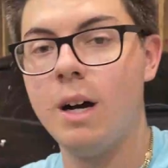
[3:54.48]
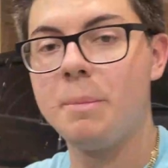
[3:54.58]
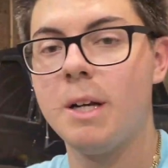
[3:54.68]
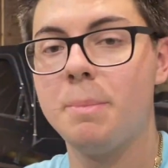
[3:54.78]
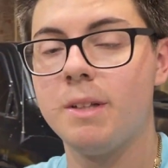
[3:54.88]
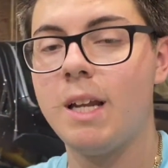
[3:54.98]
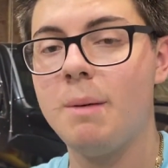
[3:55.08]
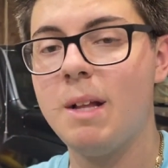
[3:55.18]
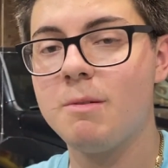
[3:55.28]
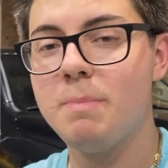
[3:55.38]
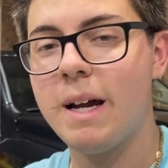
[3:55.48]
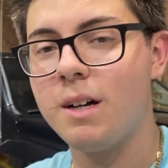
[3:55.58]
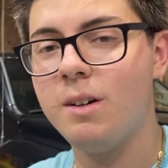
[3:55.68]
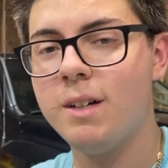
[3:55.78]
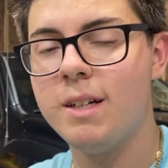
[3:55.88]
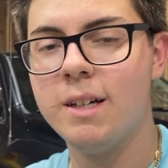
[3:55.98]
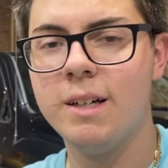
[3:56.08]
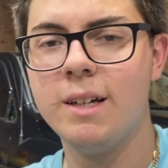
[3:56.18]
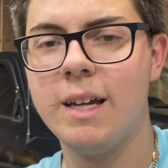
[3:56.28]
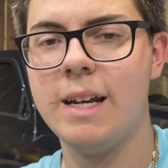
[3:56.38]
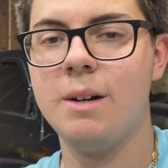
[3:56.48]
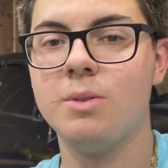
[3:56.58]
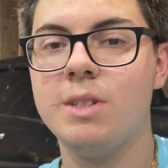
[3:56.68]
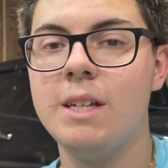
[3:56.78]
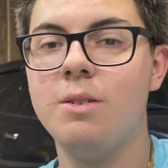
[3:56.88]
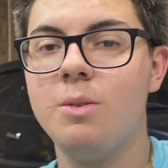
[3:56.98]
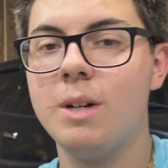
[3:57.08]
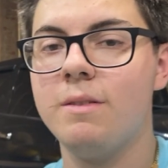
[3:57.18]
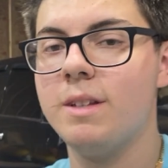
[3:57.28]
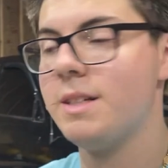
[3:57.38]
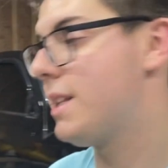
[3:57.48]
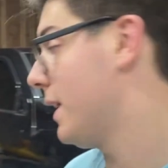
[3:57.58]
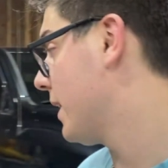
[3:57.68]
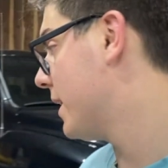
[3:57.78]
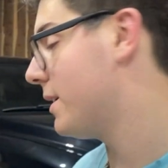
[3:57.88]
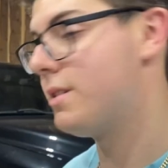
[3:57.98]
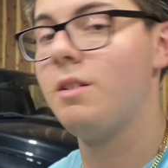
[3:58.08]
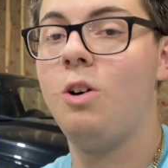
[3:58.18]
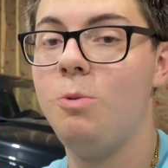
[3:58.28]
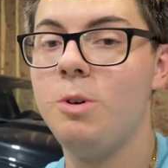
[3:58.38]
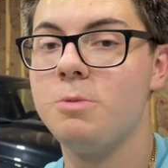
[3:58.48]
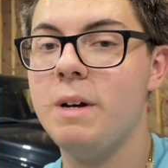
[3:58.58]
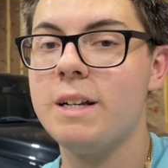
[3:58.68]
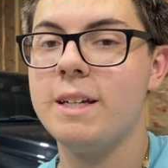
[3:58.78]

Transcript: I'm gonna put the time lapse back on, and I will see you all whenever this thing is almost back